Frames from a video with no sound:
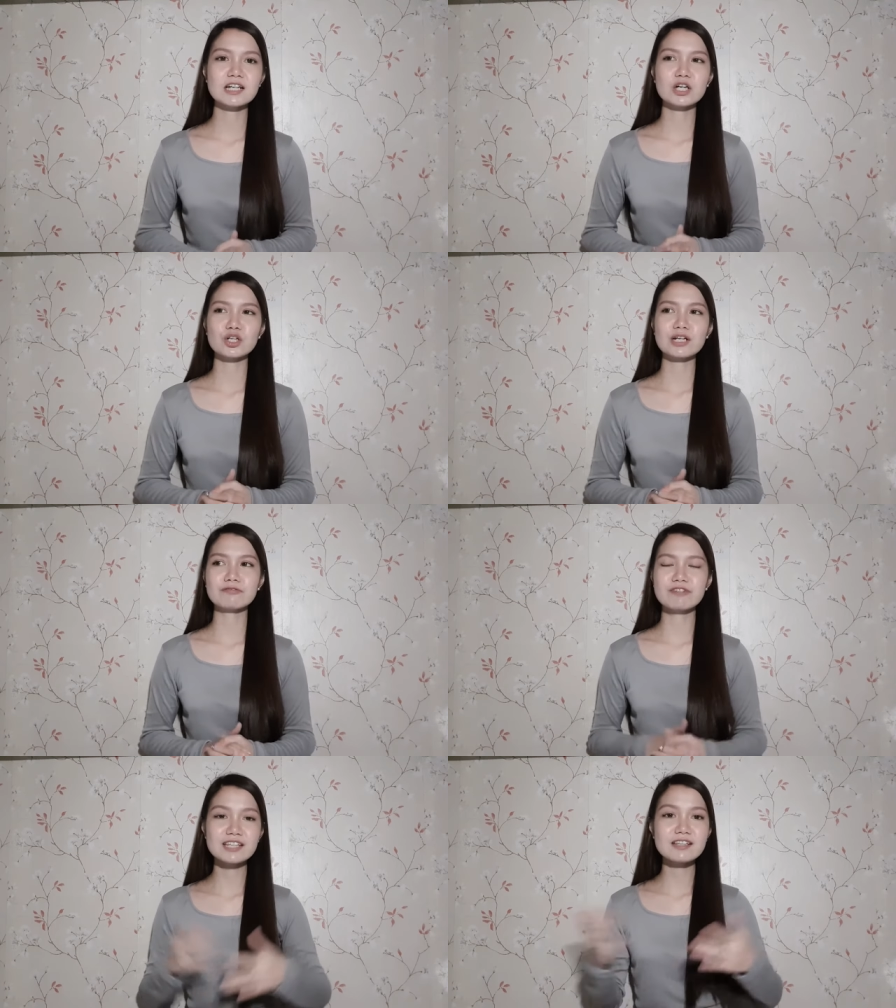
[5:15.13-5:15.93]
nagkaroon
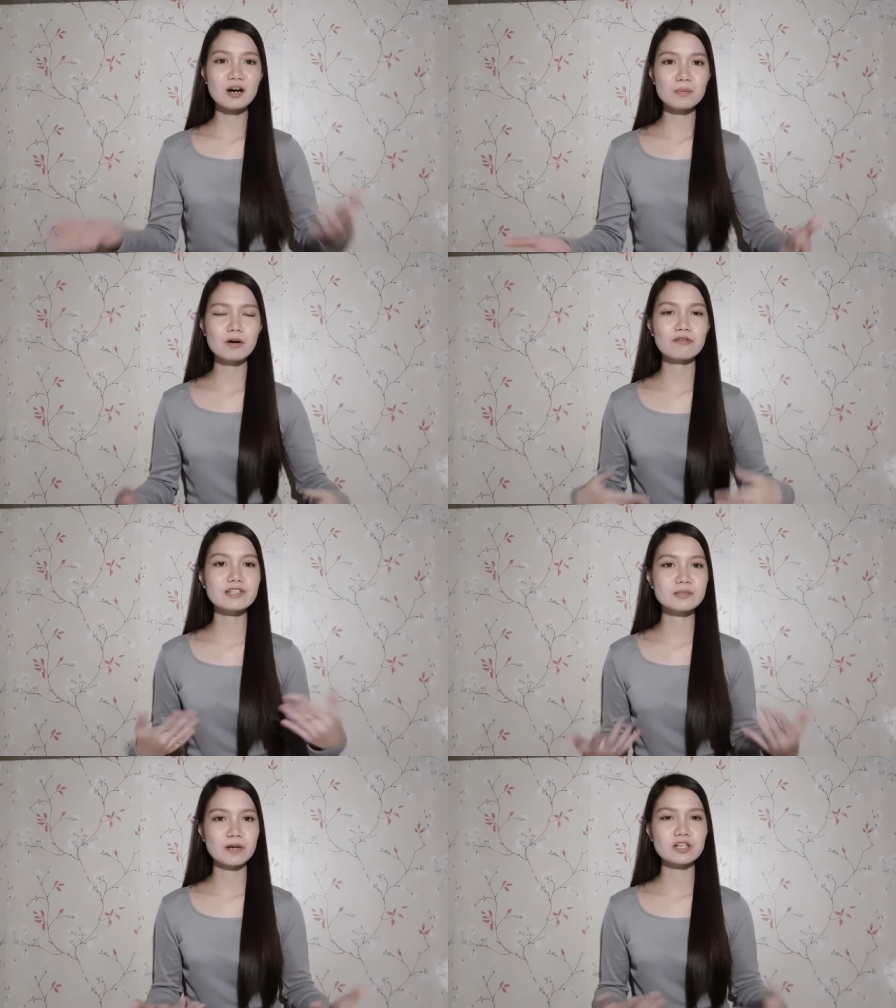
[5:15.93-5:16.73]
ng freedom of
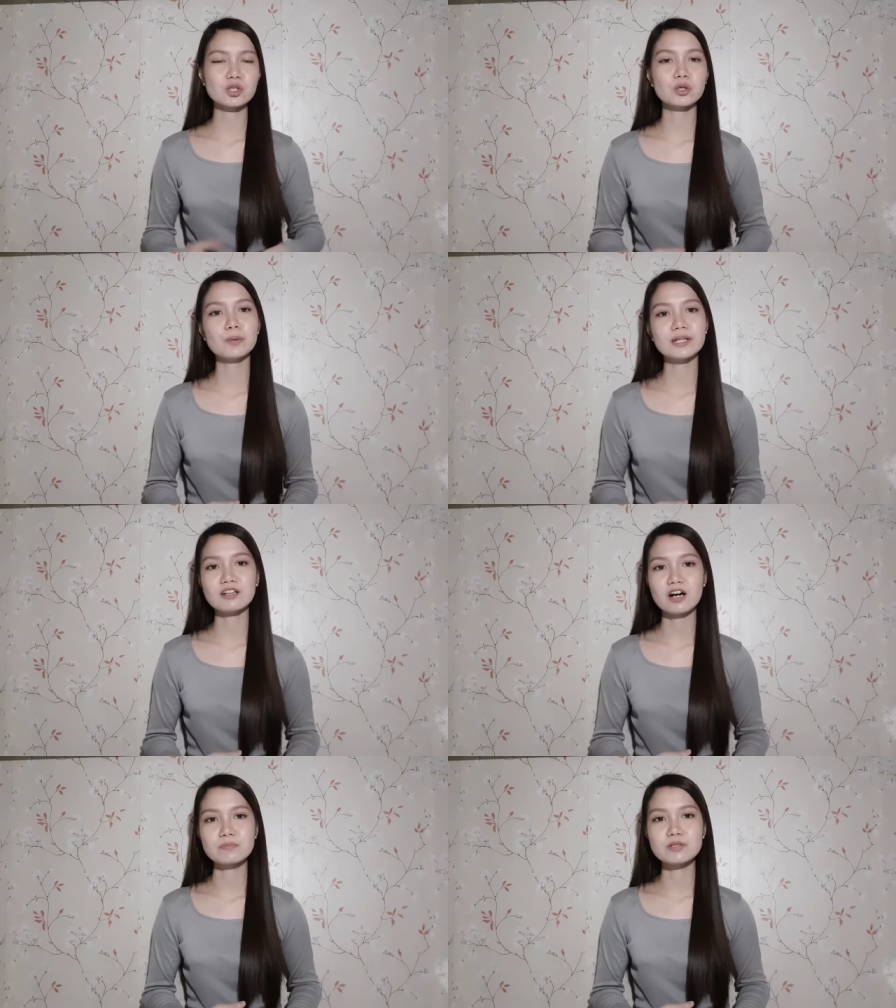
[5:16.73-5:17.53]
expression when
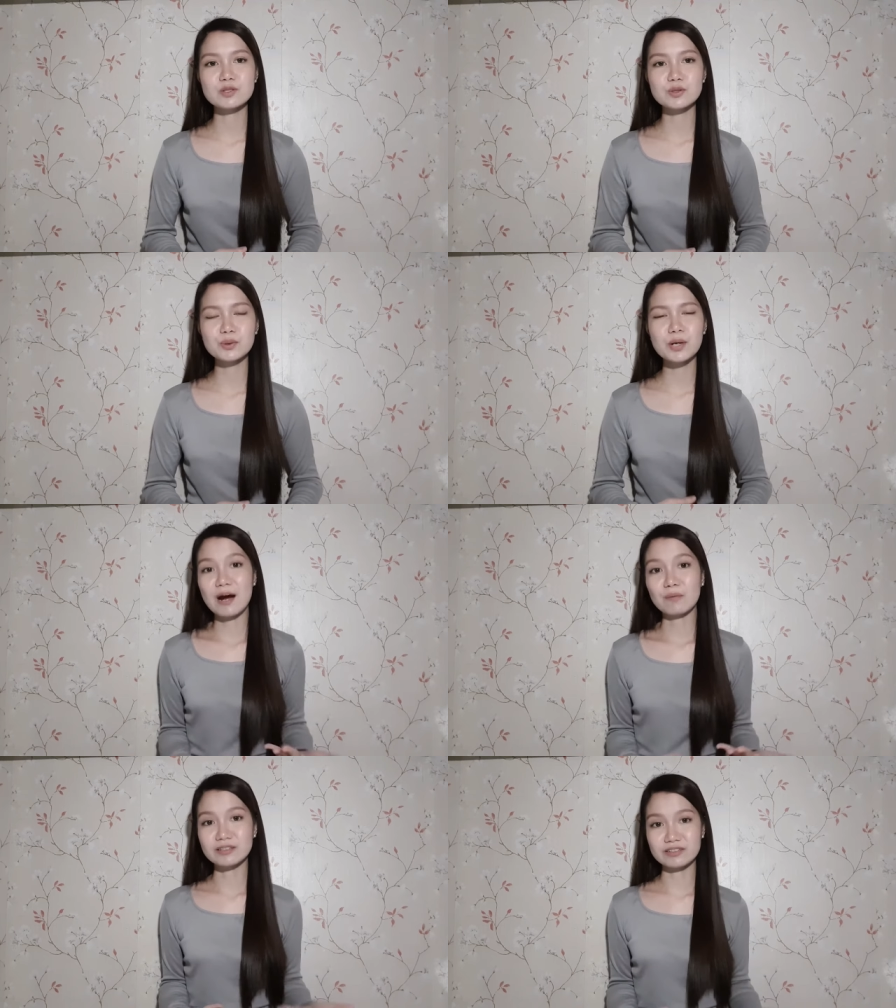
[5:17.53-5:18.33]
it comes to
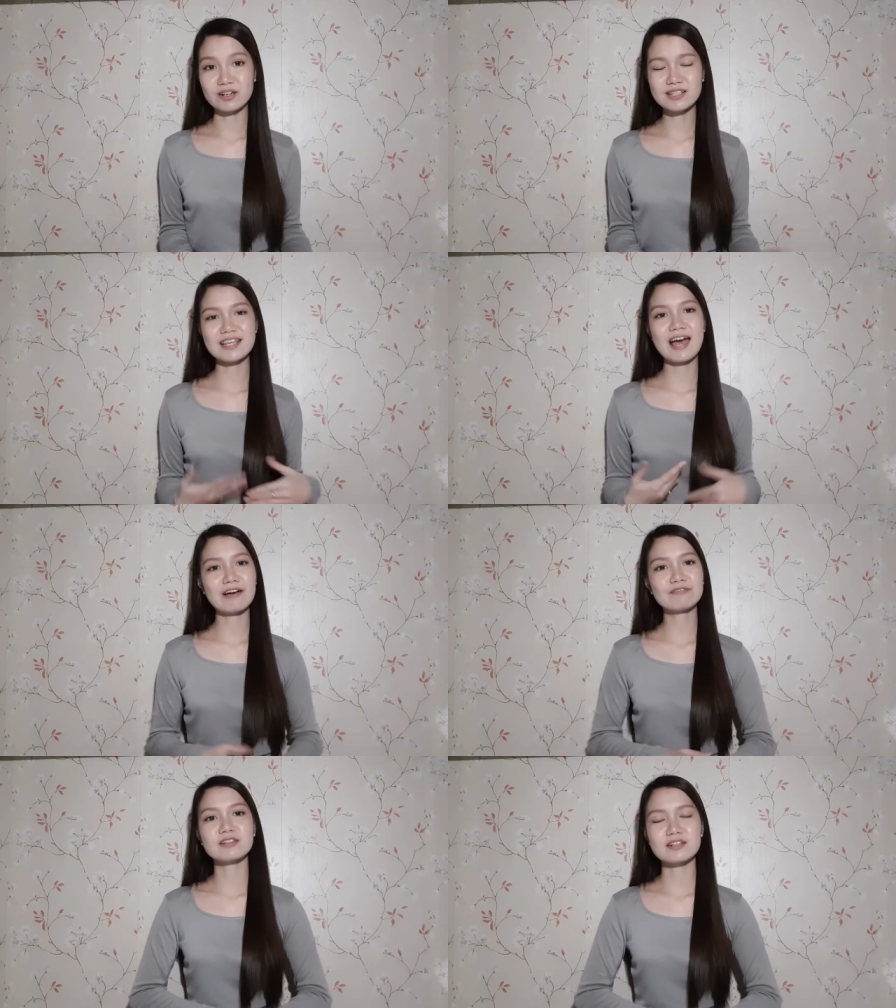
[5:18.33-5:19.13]
our thoughts
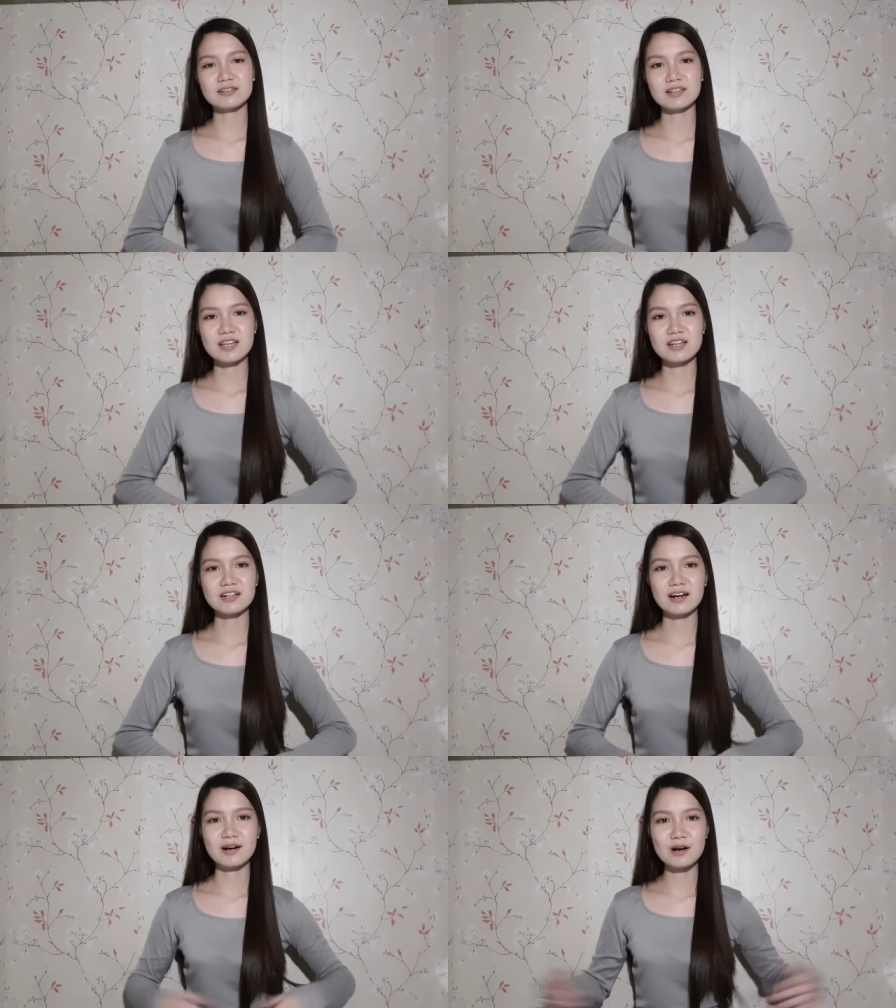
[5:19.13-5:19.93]
after the
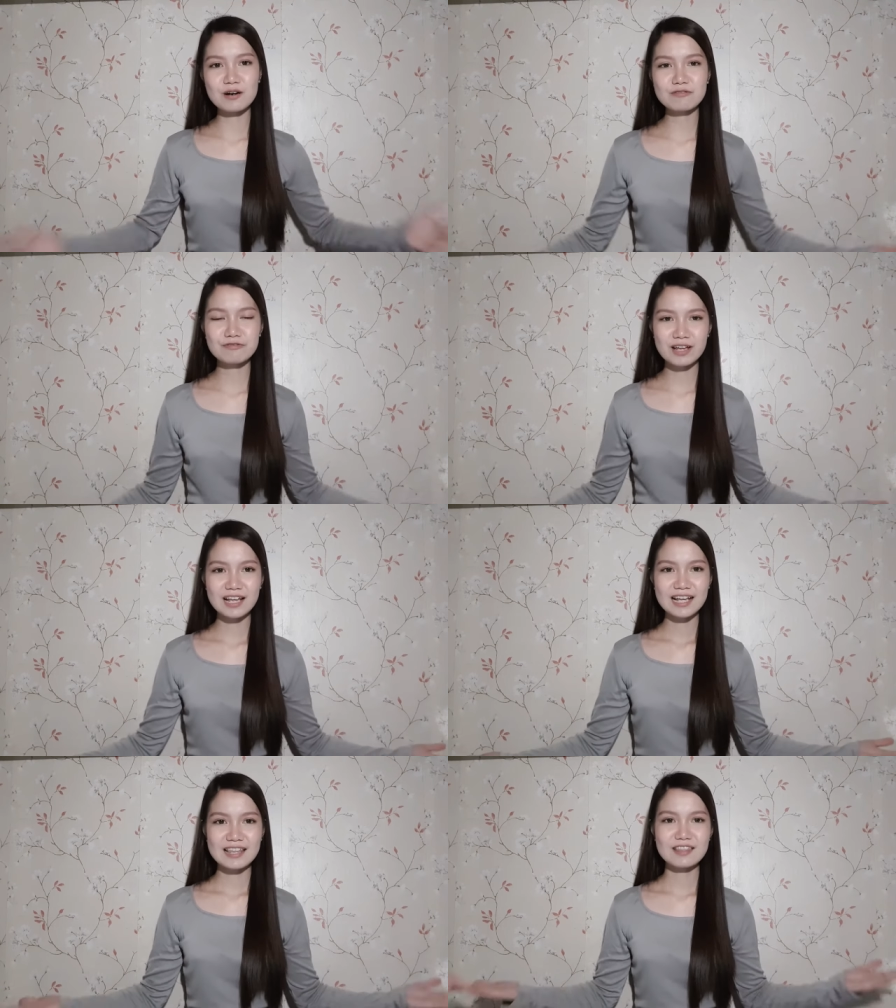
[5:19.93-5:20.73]
era of
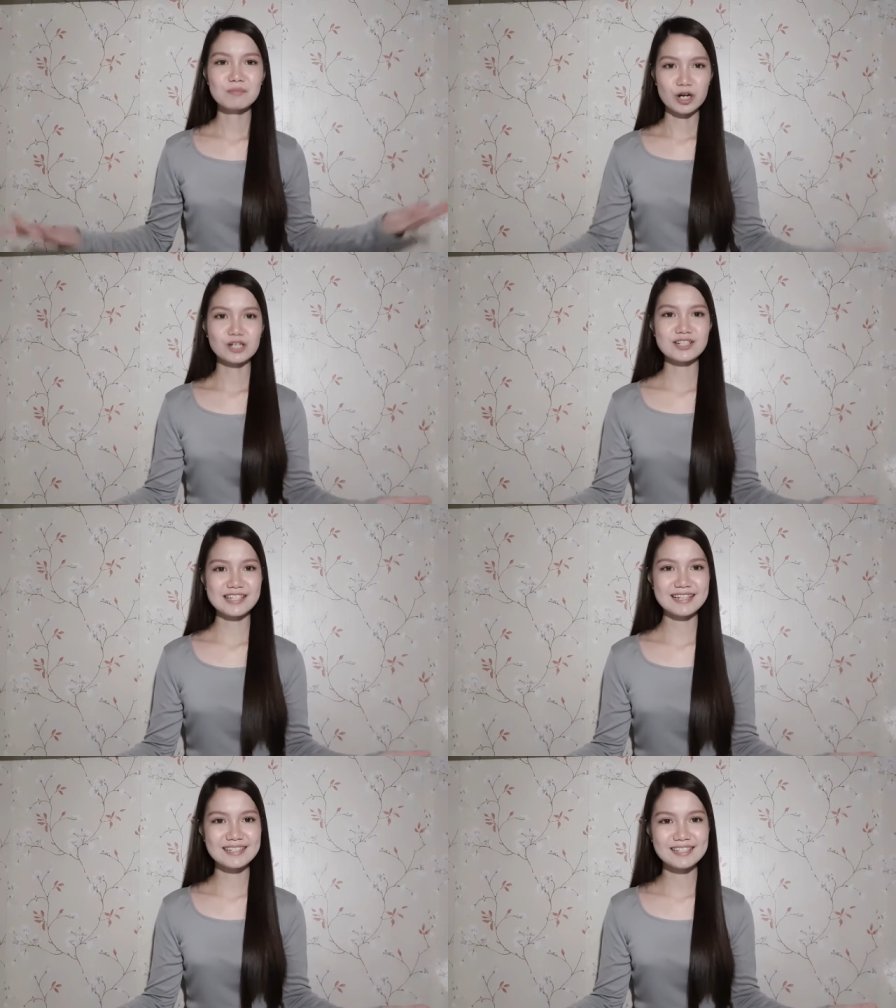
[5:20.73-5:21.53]
the
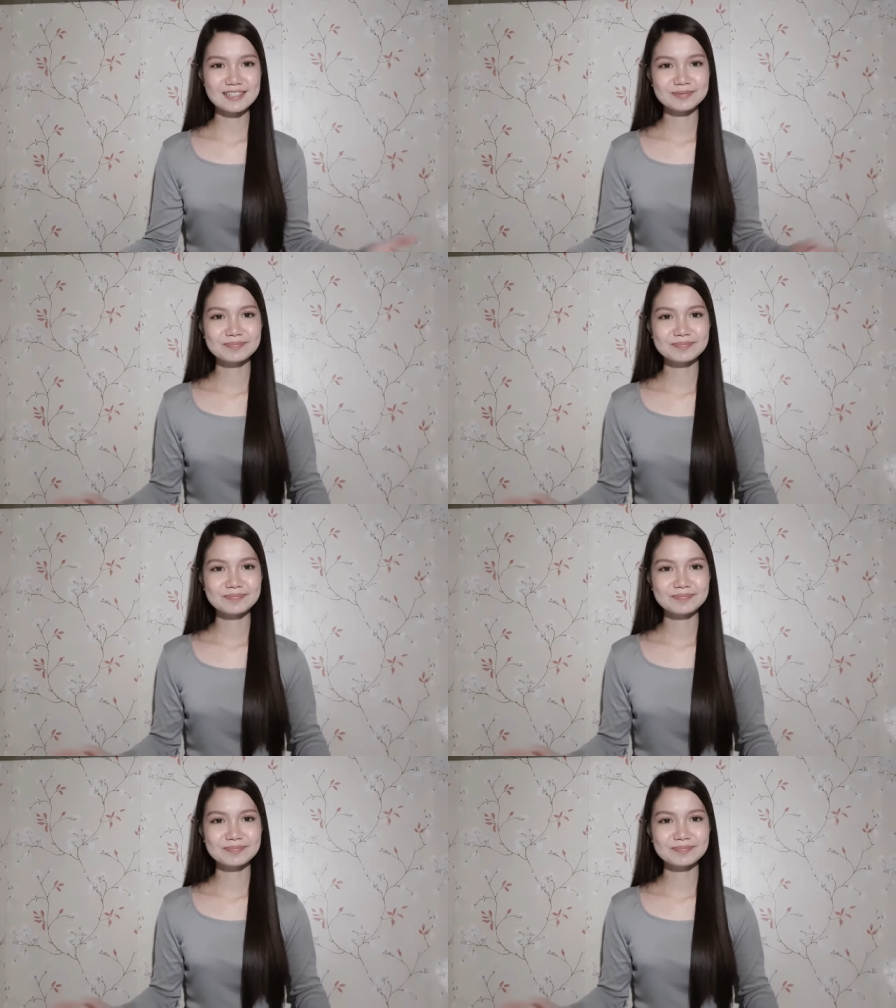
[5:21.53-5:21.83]
Marcoses.